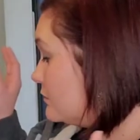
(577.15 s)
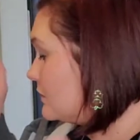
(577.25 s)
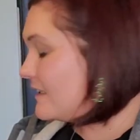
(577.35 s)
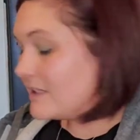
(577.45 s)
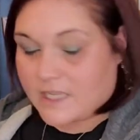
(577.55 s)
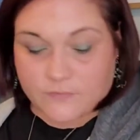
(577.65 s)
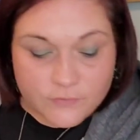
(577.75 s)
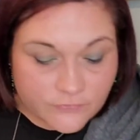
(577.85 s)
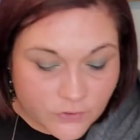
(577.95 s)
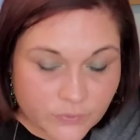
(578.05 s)
and then I have a
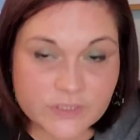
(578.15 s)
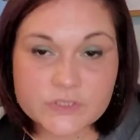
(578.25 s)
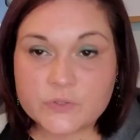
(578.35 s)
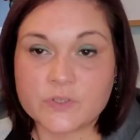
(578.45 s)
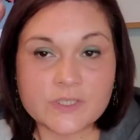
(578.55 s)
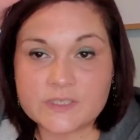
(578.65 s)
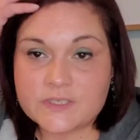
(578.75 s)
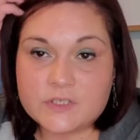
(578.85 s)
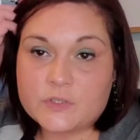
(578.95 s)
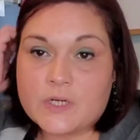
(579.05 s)
few Easter things
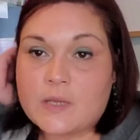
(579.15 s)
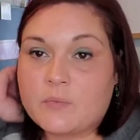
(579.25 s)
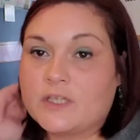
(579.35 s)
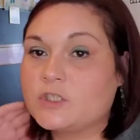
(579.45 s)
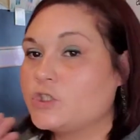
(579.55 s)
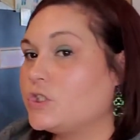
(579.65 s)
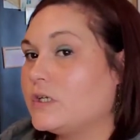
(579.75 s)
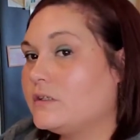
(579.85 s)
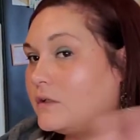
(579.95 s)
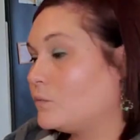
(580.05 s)
in here, not much,
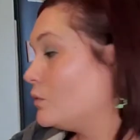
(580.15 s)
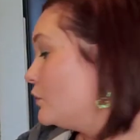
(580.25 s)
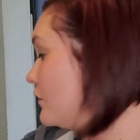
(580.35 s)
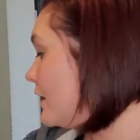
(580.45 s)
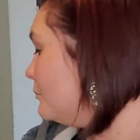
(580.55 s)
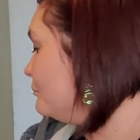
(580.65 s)
and then we'll move on.